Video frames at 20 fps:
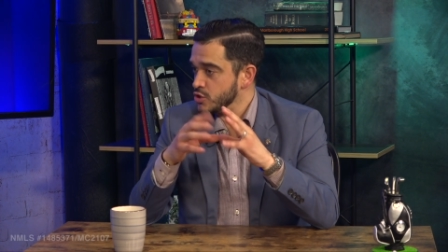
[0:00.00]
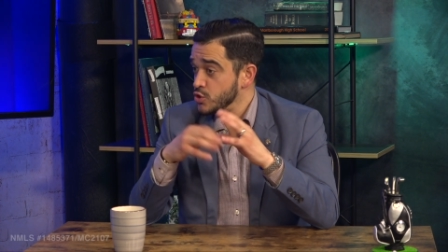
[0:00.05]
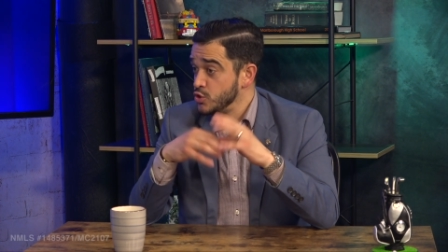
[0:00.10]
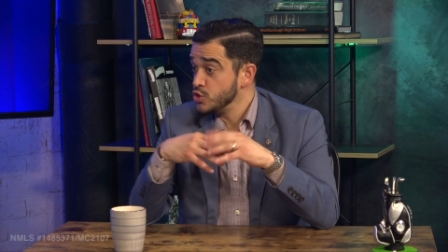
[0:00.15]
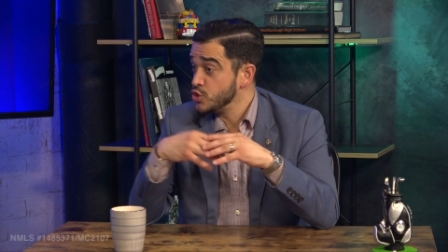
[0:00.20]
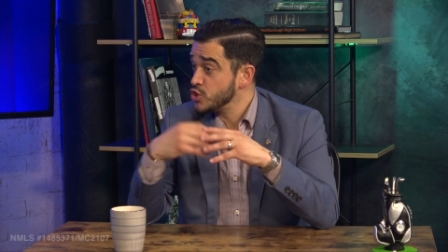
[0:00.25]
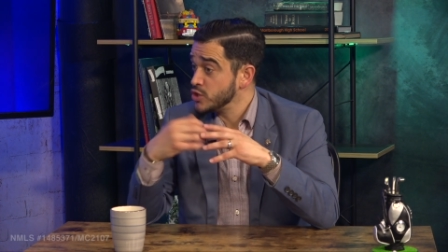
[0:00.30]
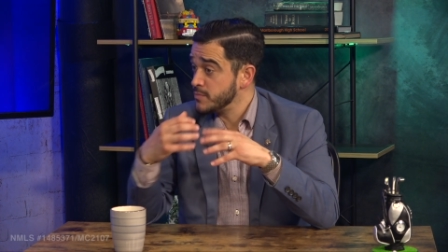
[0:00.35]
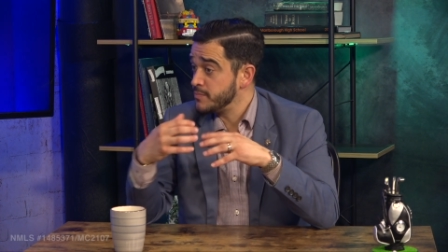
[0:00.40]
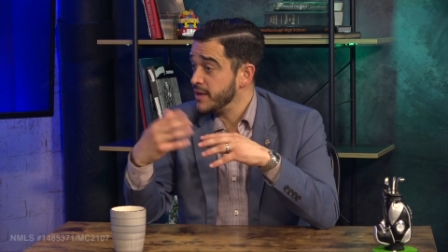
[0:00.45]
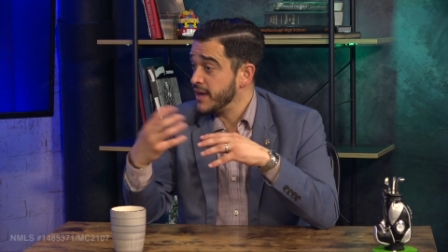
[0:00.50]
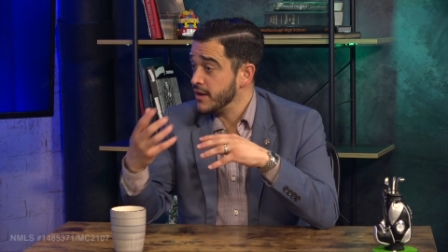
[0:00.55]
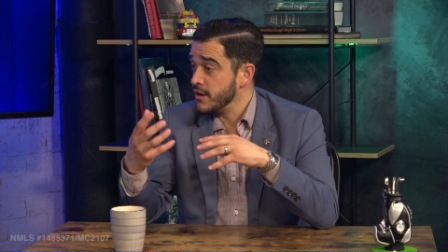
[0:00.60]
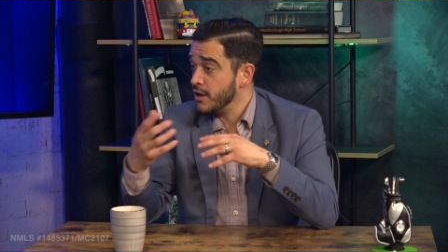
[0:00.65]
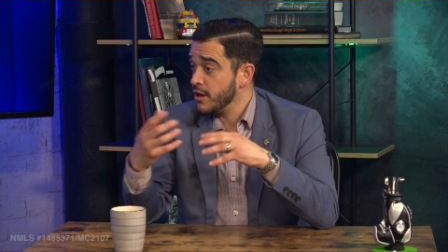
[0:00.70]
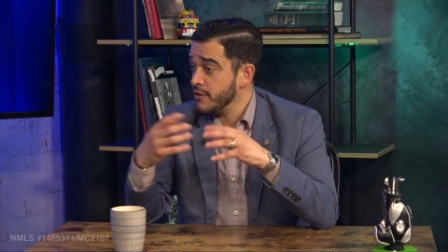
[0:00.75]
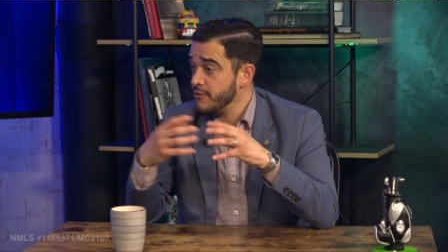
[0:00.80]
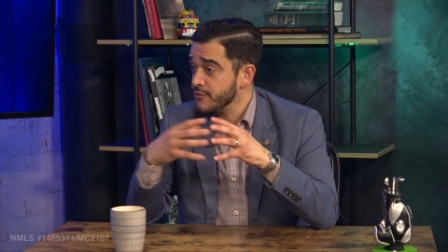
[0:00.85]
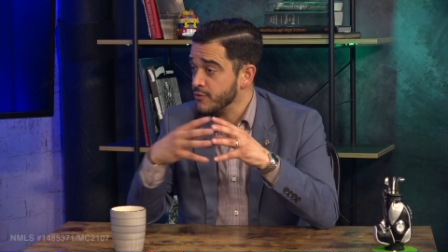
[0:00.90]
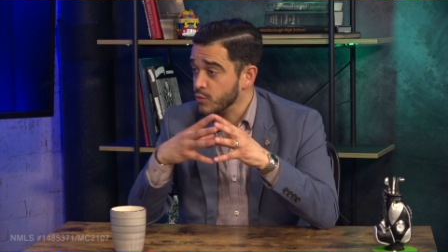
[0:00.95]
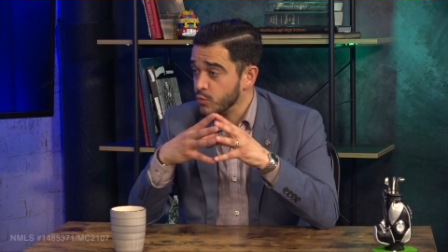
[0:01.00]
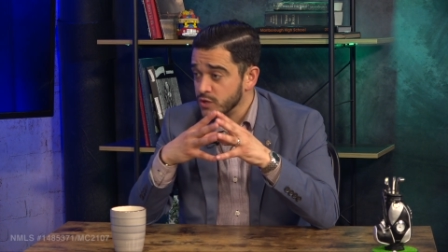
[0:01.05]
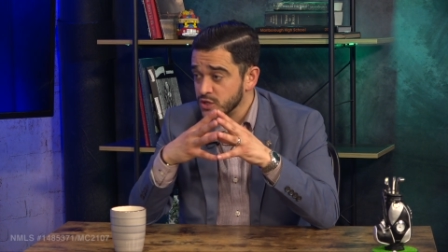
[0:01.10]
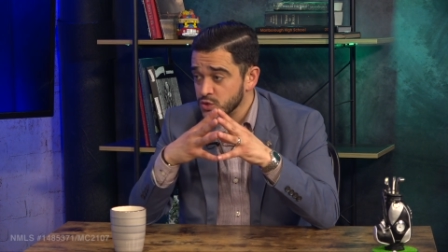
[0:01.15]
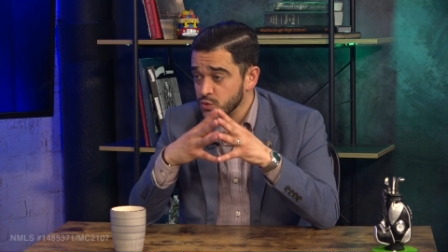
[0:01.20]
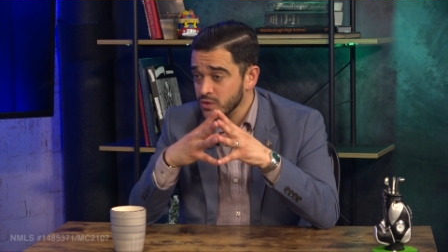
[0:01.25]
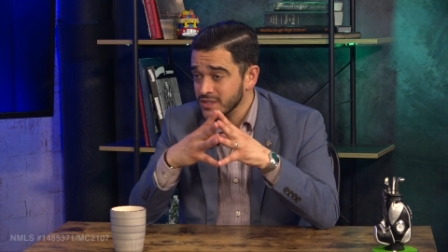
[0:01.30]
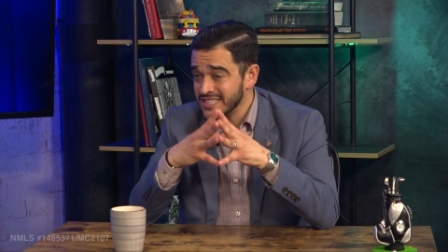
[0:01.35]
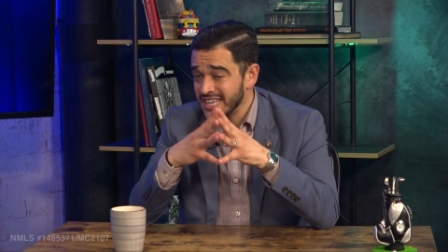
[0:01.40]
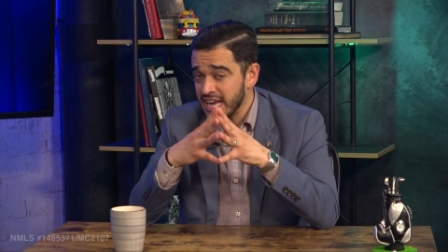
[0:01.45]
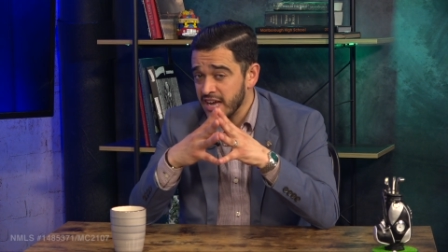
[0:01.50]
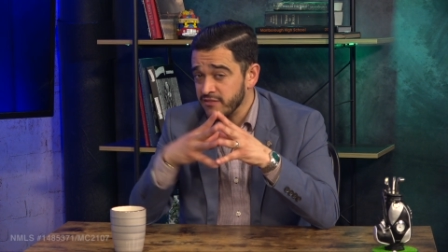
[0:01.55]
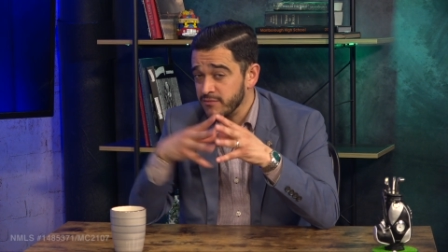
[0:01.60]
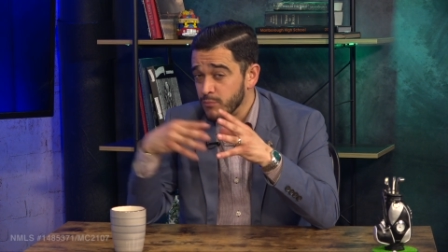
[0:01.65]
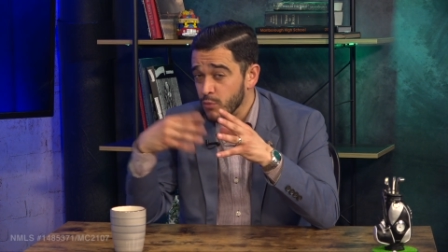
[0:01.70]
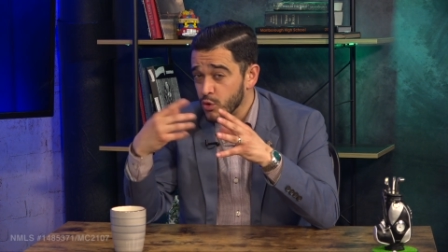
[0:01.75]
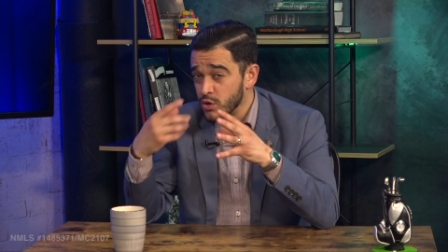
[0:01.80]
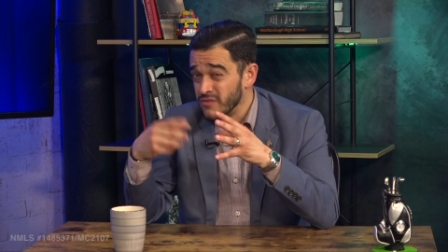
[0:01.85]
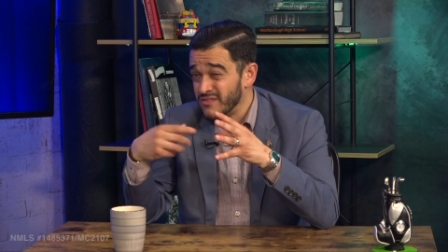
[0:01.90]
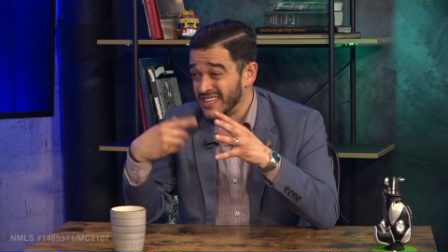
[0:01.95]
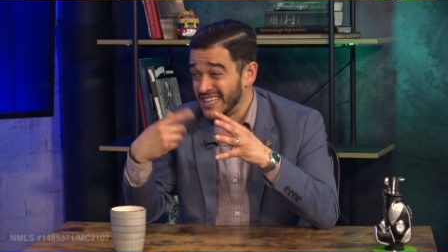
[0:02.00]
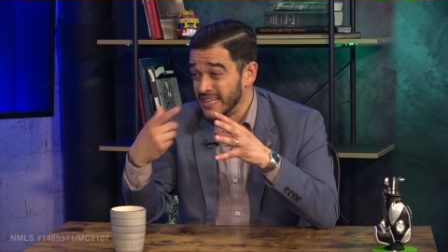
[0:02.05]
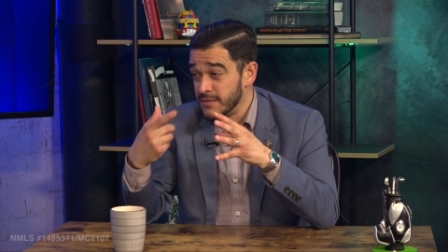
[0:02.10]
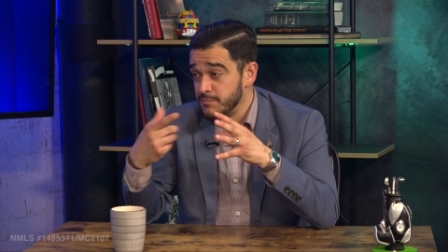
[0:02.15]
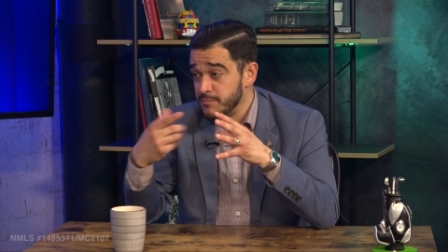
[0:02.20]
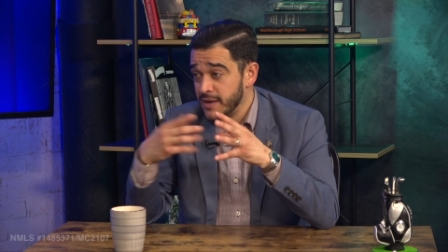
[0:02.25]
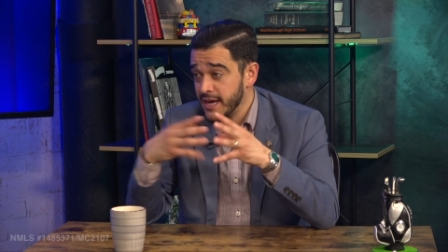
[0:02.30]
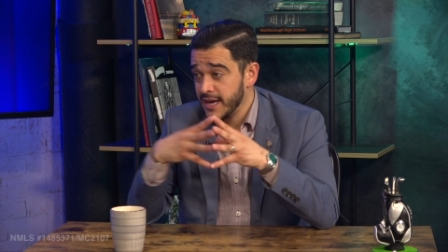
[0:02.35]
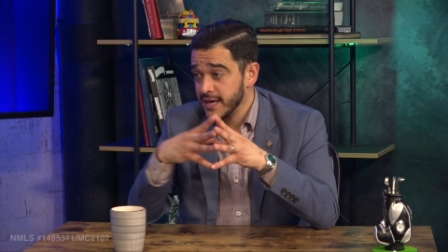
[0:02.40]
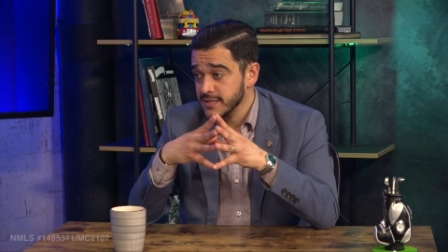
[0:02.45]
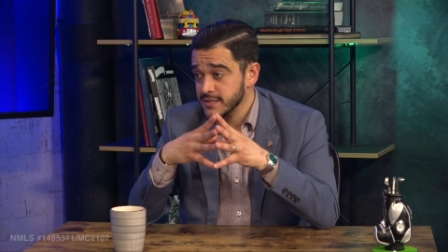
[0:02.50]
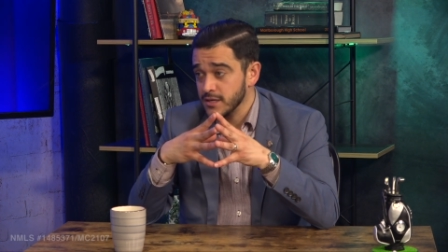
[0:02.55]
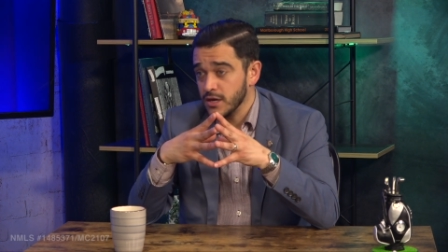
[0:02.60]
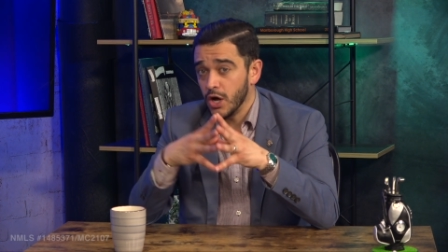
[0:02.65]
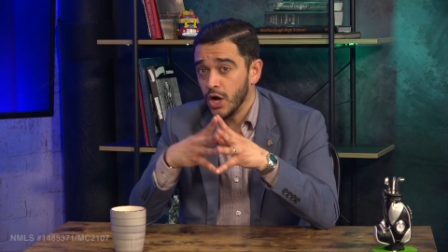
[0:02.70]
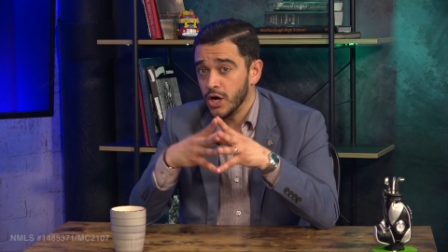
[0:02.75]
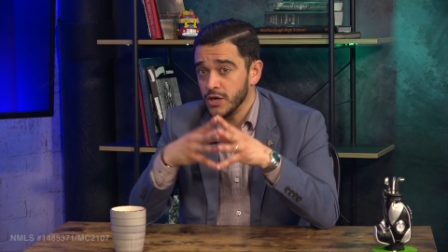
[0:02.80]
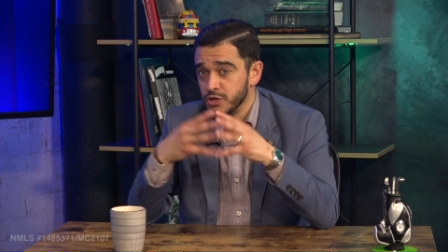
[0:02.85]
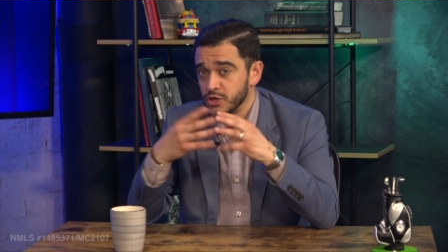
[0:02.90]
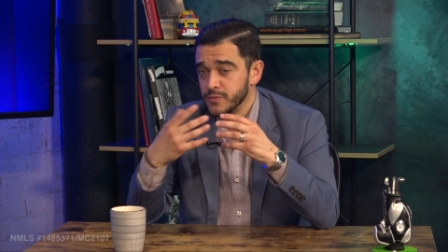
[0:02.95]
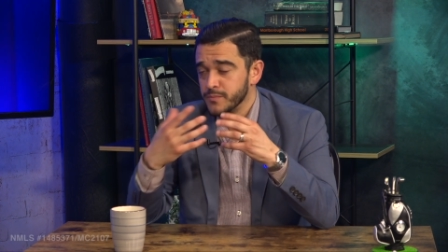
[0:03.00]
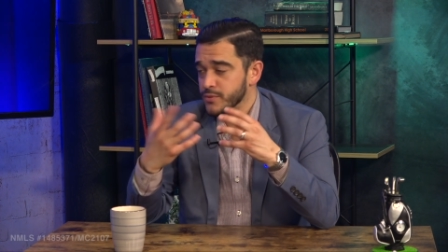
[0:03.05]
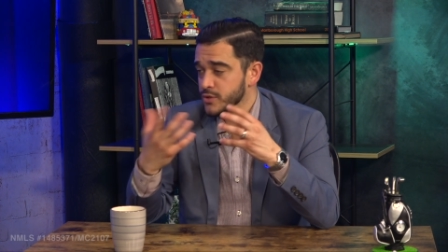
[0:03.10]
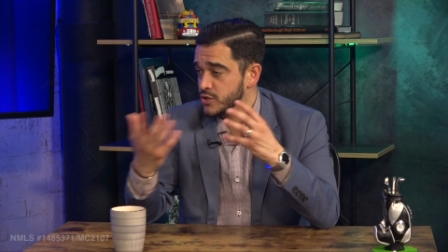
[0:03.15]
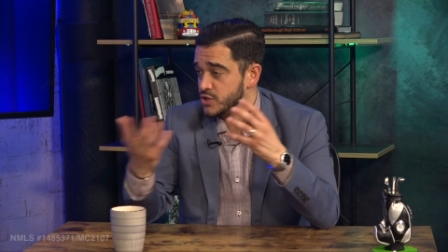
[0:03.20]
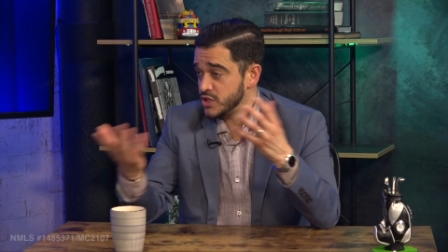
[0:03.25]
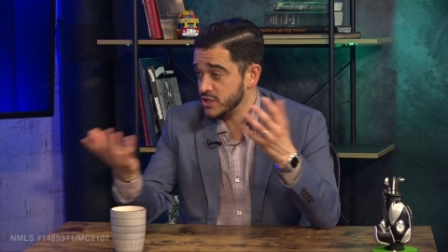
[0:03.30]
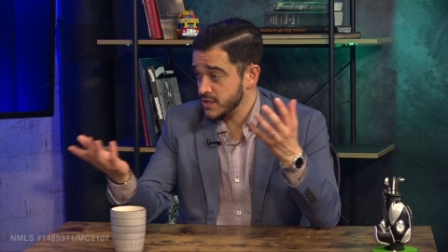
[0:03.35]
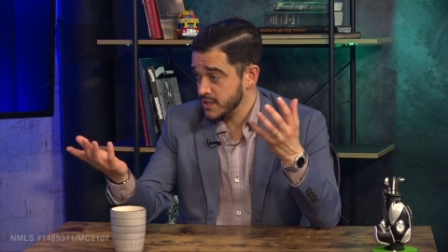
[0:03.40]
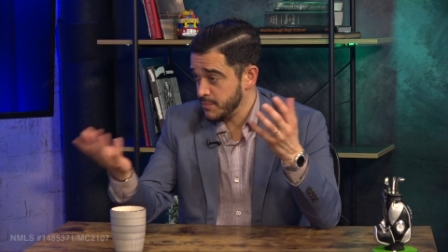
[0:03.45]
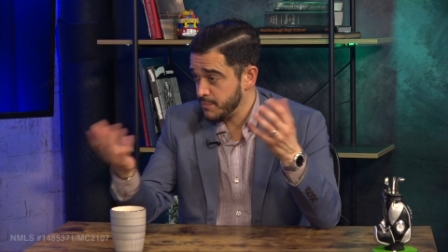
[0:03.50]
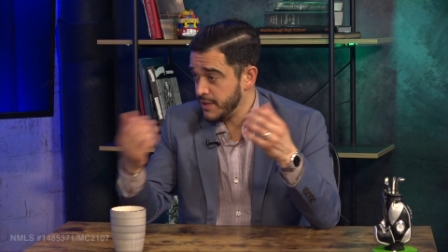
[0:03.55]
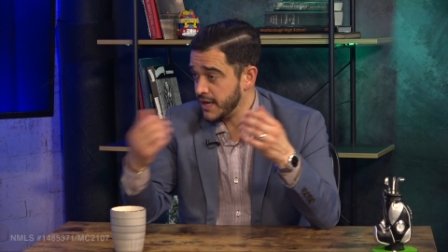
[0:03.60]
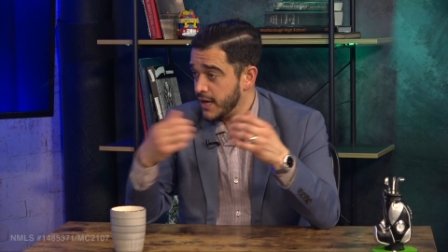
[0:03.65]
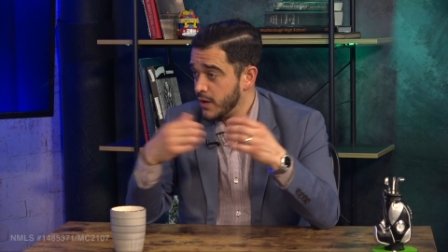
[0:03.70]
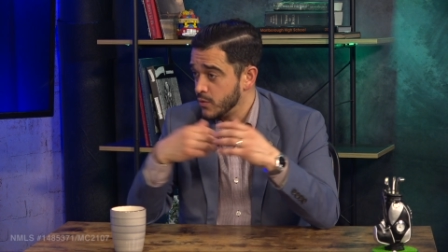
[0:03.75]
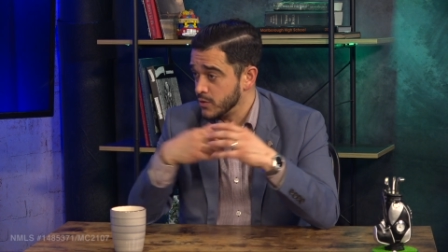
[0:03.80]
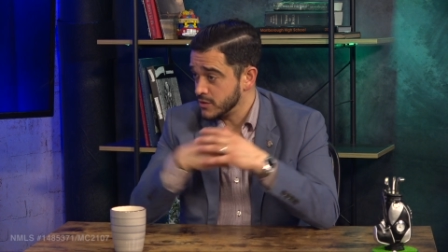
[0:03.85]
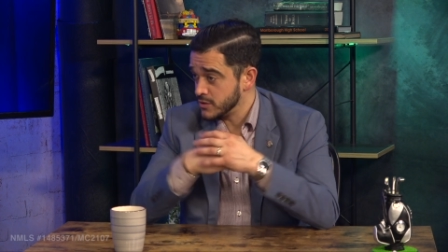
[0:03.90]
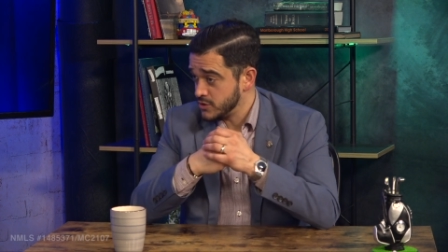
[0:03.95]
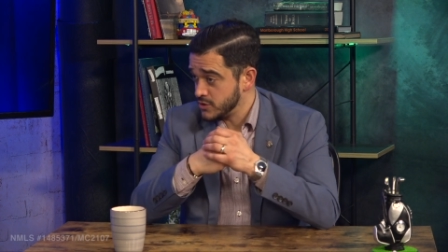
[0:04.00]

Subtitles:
you should pay off or which ones have more of an impact on your purchasing power.